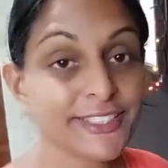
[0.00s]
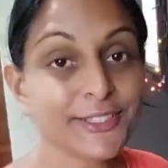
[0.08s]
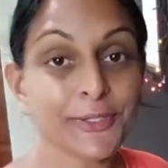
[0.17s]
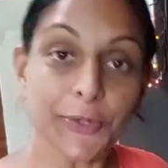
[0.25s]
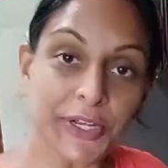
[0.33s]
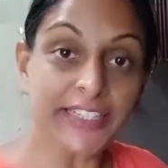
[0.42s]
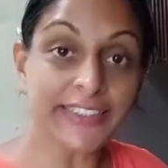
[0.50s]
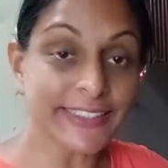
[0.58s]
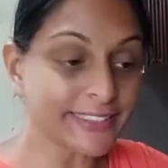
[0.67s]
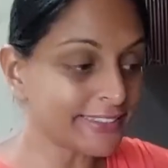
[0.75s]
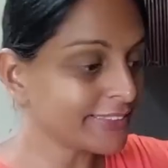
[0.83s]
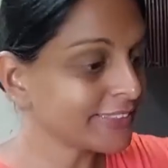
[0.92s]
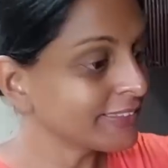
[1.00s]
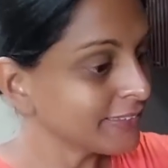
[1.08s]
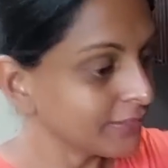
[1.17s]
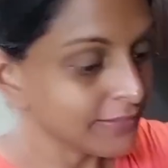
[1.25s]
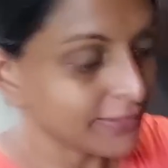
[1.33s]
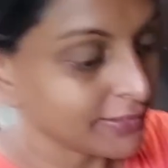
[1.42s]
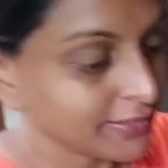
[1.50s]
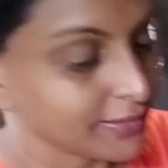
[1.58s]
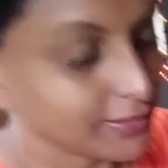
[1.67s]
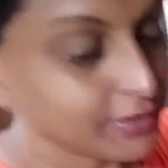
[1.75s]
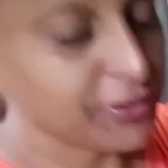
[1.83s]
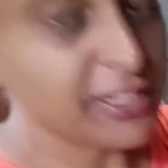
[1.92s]
Just throwing it in.
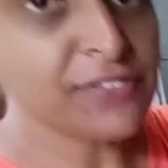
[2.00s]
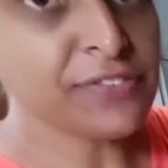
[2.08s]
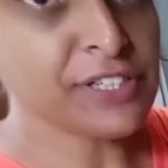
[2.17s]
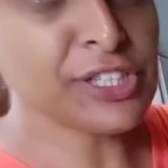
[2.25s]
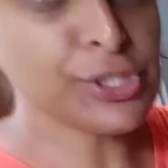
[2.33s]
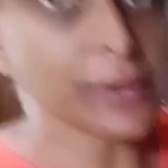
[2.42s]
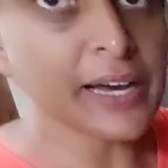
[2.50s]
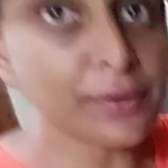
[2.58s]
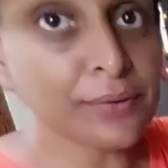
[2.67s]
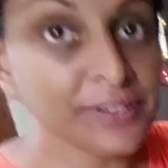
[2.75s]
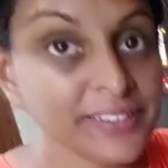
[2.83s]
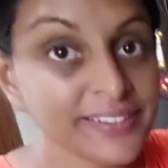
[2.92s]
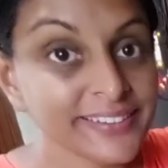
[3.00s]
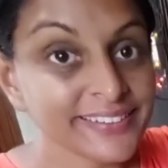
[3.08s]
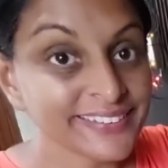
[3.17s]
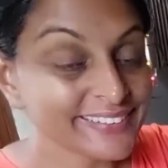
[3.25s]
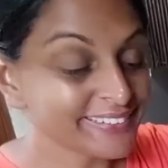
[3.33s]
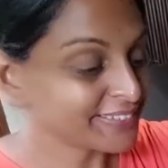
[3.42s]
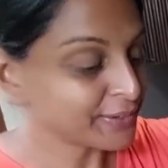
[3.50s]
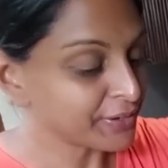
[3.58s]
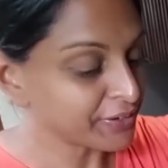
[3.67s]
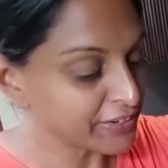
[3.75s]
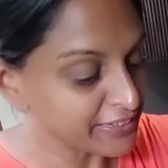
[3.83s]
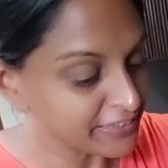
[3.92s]
Ready for the chew out? There we go.
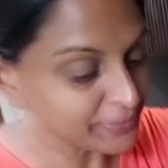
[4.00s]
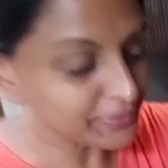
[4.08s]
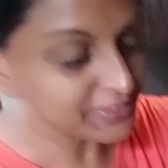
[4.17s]
All right, let